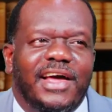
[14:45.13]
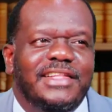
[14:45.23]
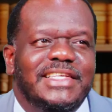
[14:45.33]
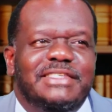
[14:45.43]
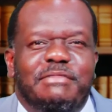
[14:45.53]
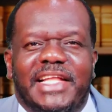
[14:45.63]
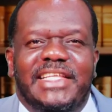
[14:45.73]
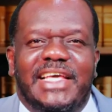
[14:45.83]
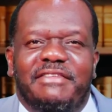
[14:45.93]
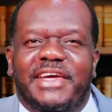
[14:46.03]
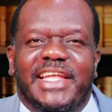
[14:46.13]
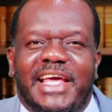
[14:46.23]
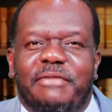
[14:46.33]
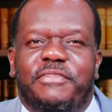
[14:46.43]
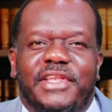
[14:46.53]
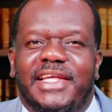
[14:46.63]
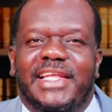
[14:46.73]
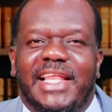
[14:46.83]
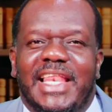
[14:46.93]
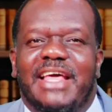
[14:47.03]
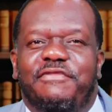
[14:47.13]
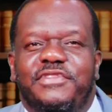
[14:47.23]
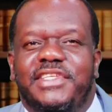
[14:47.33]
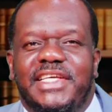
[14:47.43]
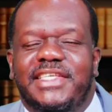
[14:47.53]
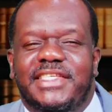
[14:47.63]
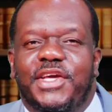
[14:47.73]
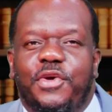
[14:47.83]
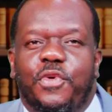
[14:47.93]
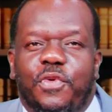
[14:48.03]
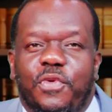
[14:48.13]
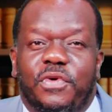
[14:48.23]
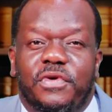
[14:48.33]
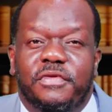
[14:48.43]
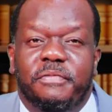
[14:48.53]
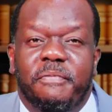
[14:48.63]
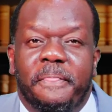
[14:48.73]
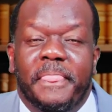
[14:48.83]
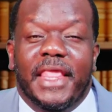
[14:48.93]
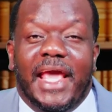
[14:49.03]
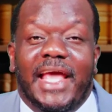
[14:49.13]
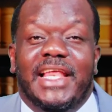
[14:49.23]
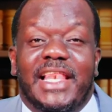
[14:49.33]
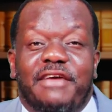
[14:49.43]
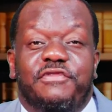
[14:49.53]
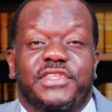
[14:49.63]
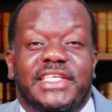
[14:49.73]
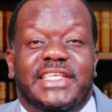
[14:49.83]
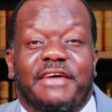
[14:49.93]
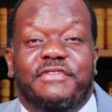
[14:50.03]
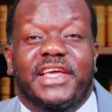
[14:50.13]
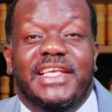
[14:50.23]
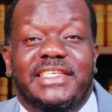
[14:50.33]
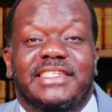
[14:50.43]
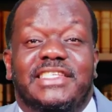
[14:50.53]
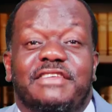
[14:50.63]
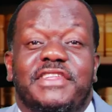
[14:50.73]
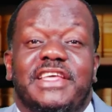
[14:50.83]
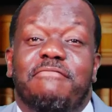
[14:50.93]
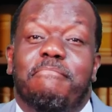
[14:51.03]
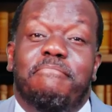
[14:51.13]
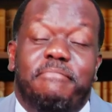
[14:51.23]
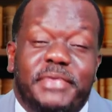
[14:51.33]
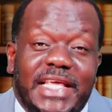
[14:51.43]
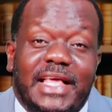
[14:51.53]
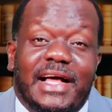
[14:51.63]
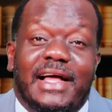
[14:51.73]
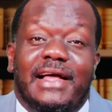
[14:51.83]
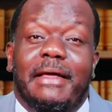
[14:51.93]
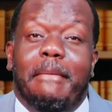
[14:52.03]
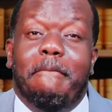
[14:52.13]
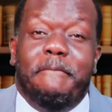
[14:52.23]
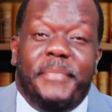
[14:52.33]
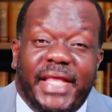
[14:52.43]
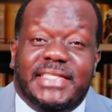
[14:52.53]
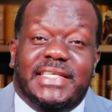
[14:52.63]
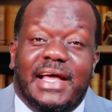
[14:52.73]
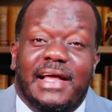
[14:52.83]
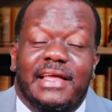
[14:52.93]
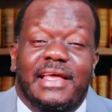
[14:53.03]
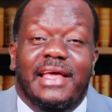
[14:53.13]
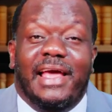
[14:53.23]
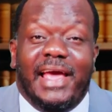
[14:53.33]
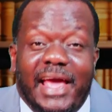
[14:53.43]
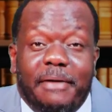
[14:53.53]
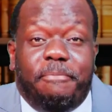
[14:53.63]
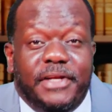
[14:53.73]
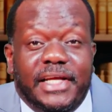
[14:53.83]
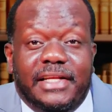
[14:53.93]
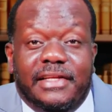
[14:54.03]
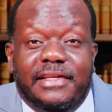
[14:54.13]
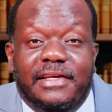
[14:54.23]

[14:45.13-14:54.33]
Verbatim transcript: This man gave an airplane 11 days ago, and 11 days after, he's receiving a bigger, better airplane.